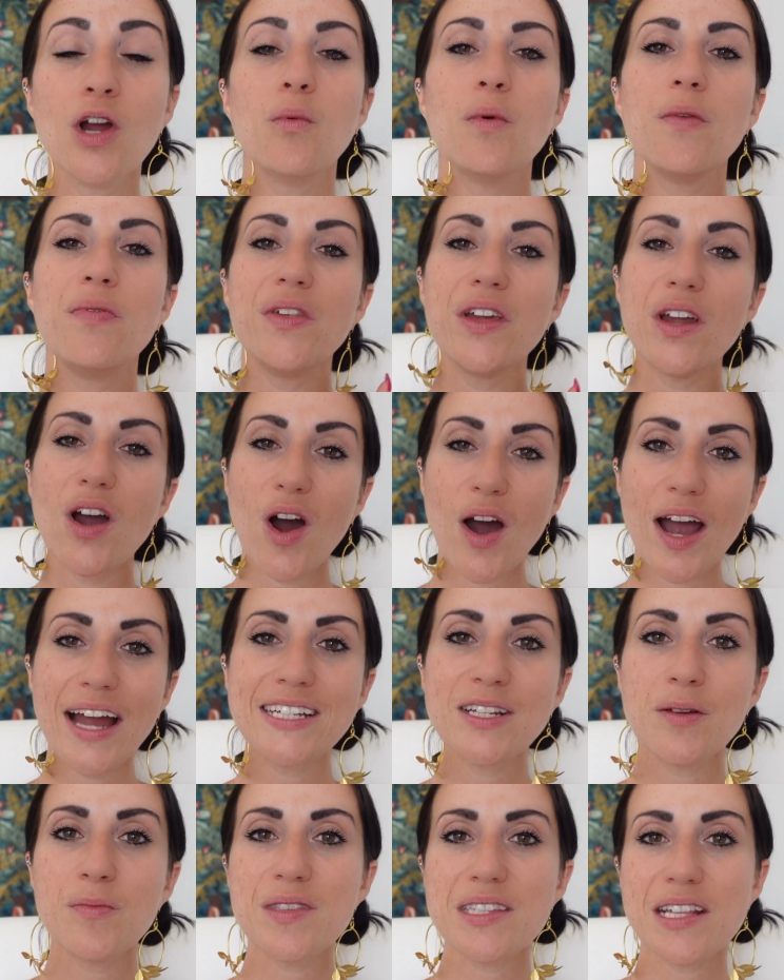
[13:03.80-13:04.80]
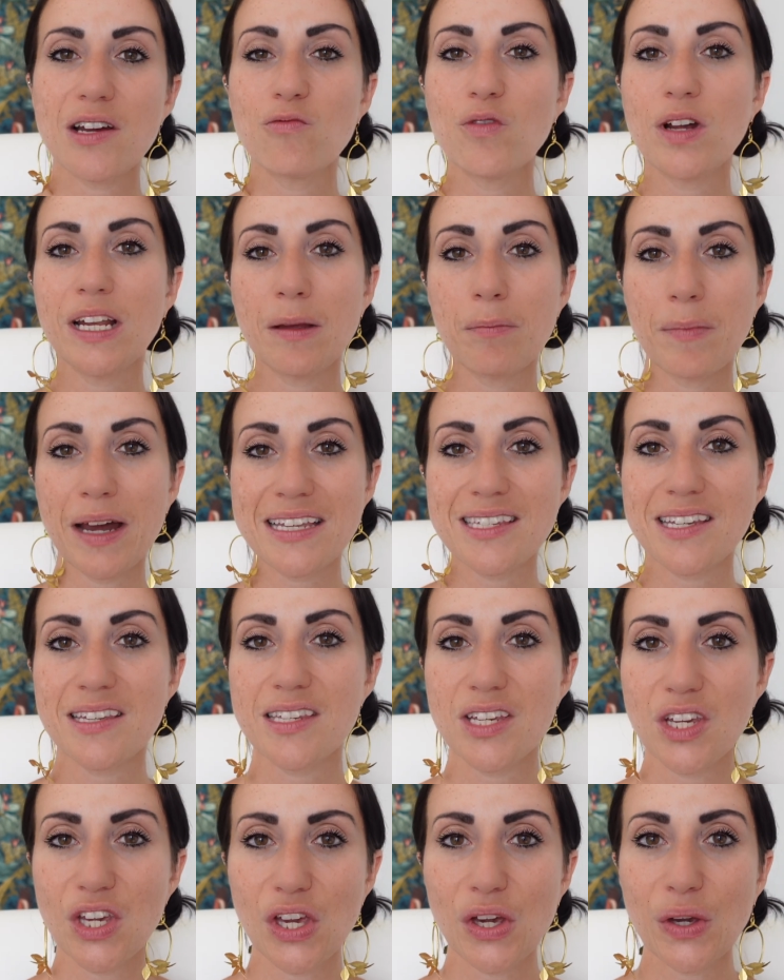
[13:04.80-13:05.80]
with the items that really matter
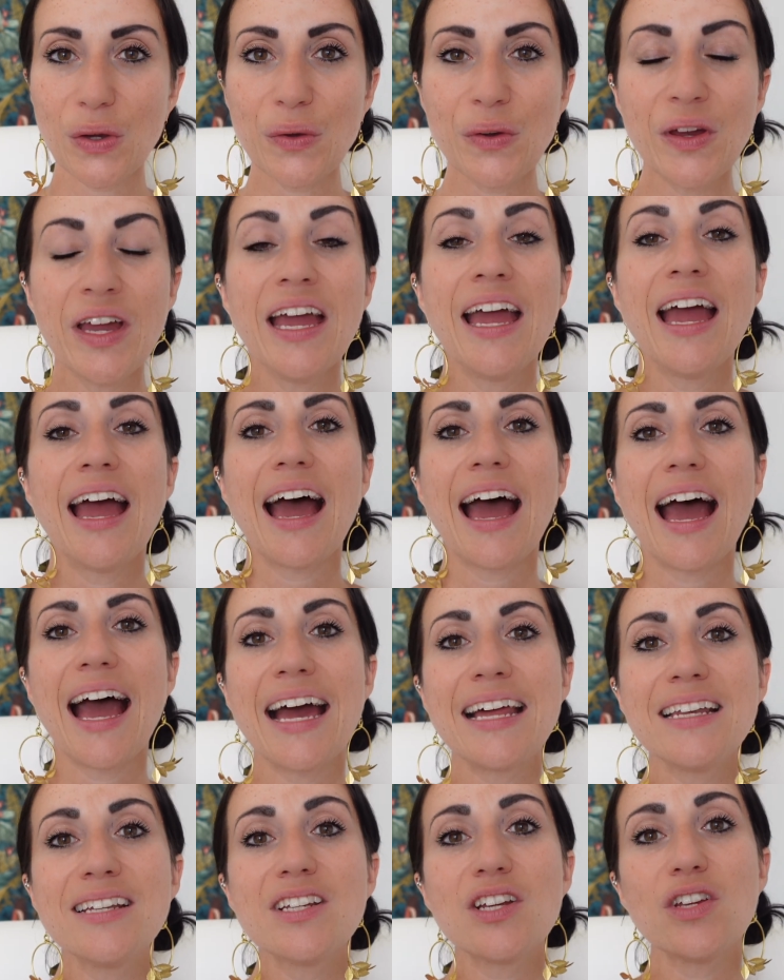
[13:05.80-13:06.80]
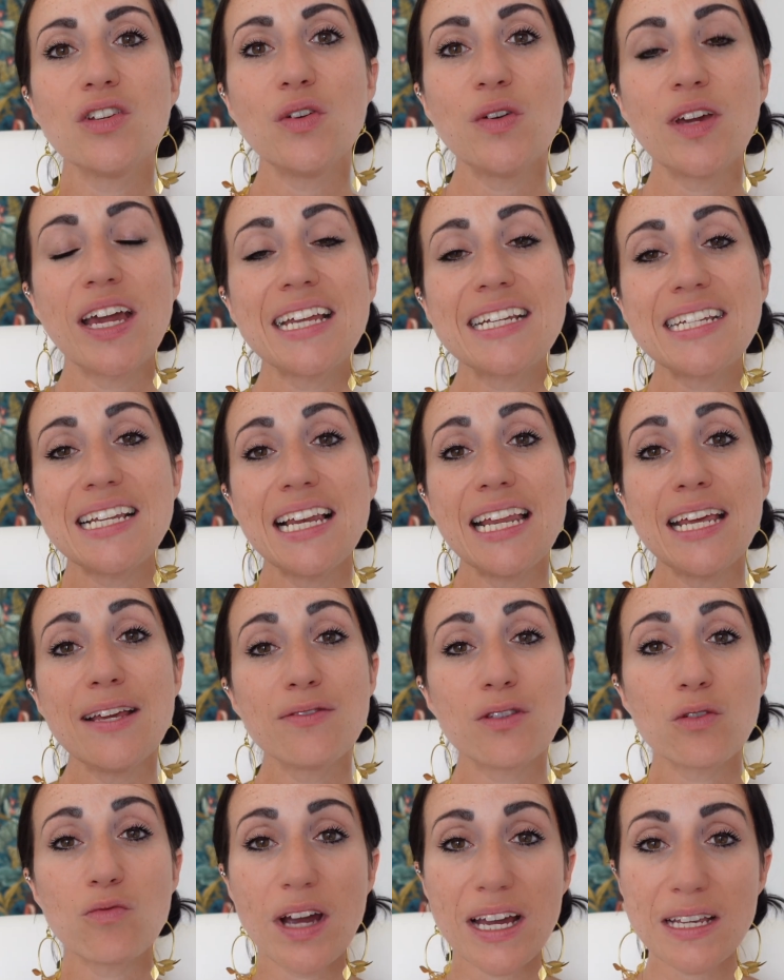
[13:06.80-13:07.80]
to you, and you get to
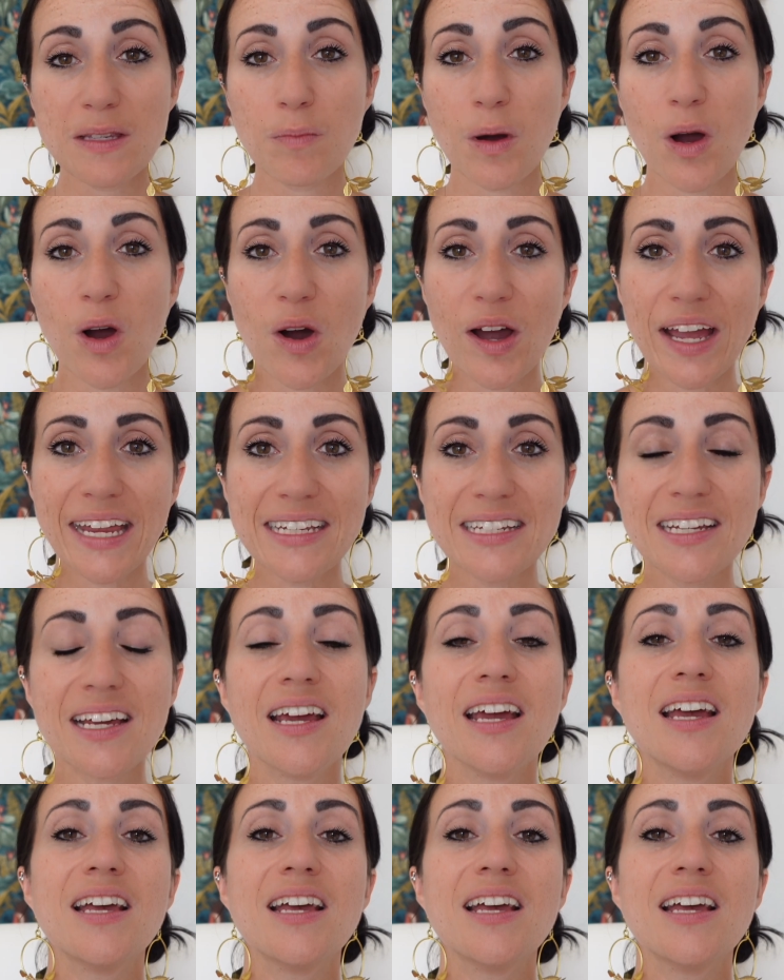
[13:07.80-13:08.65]
leave the rest behind.